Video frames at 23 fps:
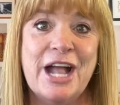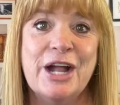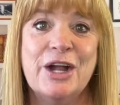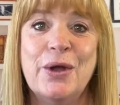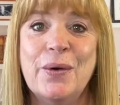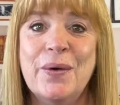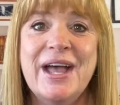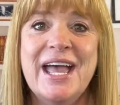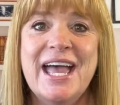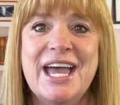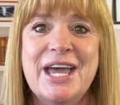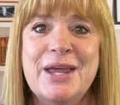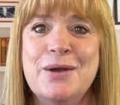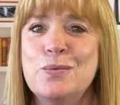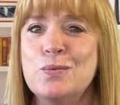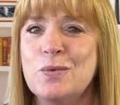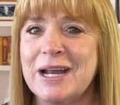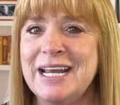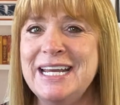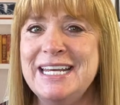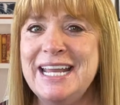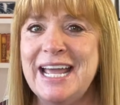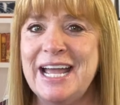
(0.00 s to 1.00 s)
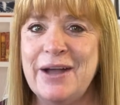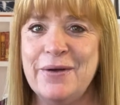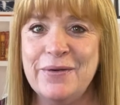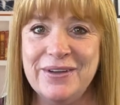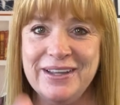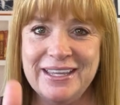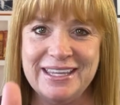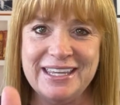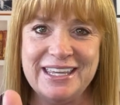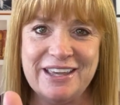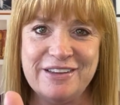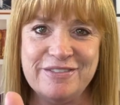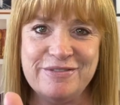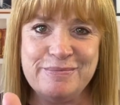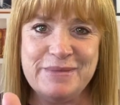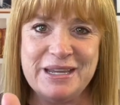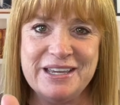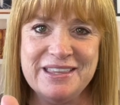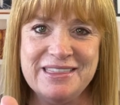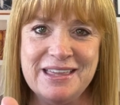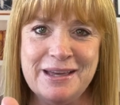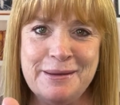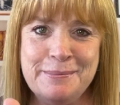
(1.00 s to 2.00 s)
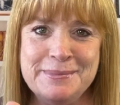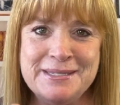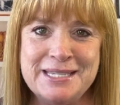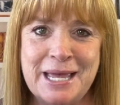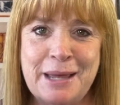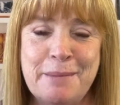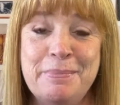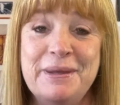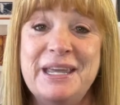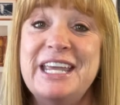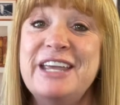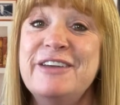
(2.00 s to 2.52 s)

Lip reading: Go ahead right now, give me a thumbs up